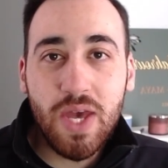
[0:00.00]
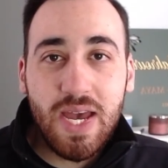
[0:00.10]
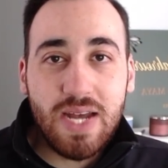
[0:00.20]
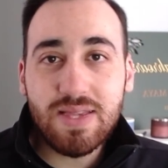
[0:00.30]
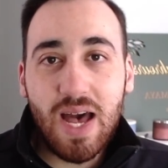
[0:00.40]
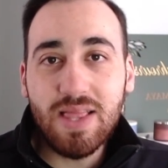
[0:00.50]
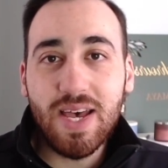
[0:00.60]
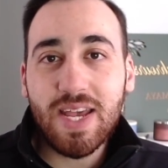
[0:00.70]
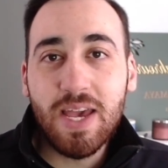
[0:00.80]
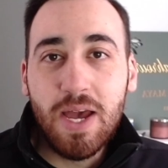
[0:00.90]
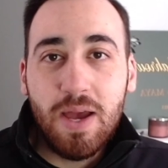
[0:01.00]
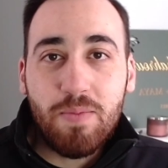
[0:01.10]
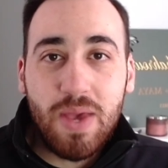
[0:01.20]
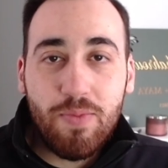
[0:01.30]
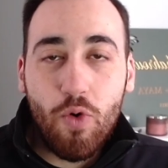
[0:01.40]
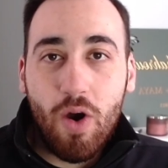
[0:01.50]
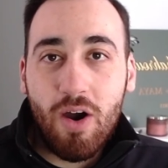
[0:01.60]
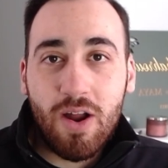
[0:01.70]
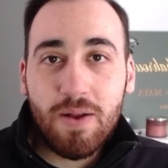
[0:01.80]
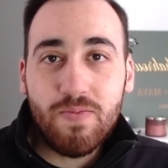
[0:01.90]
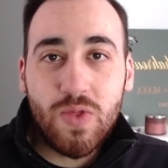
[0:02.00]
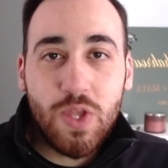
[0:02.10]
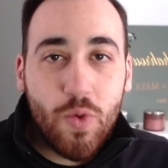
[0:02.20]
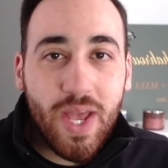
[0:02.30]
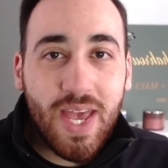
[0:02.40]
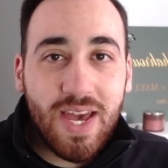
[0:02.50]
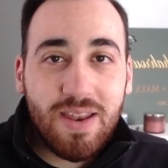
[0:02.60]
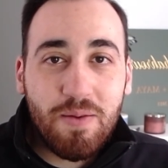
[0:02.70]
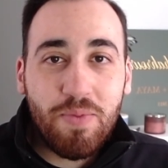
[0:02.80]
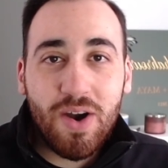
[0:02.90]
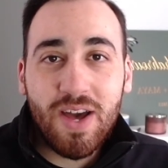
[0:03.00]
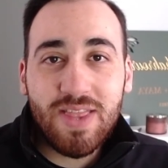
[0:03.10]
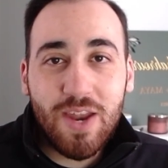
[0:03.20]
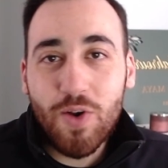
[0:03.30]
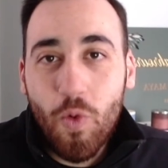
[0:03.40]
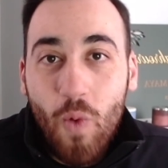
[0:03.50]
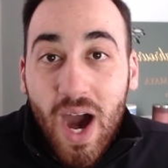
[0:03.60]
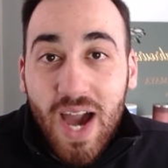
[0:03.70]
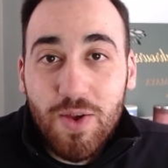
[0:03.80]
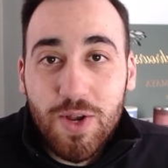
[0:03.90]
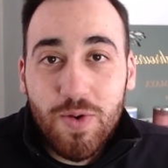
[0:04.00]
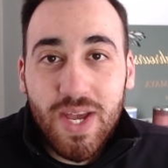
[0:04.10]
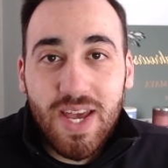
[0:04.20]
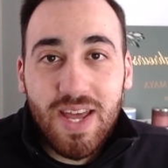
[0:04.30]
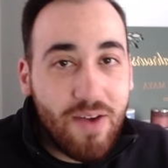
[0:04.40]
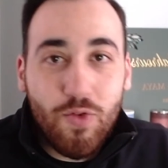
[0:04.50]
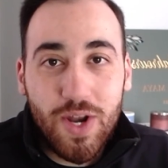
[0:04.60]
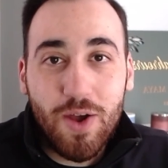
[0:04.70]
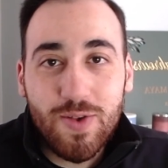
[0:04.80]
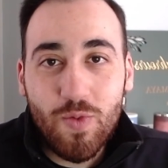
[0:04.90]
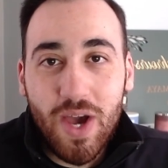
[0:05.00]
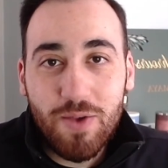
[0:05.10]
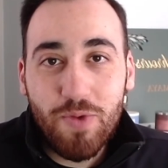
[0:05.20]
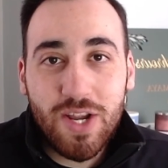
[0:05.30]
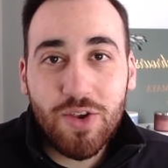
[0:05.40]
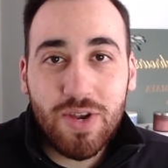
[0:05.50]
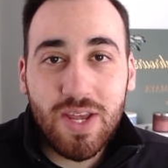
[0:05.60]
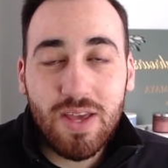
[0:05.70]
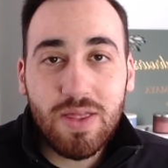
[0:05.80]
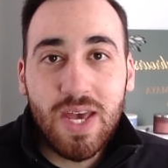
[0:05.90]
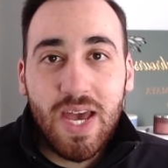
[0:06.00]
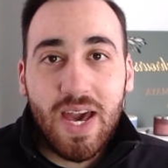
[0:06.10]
It's not like people are doing it, but they don't know why they're doing it. Everyone knows why you brush your teeth.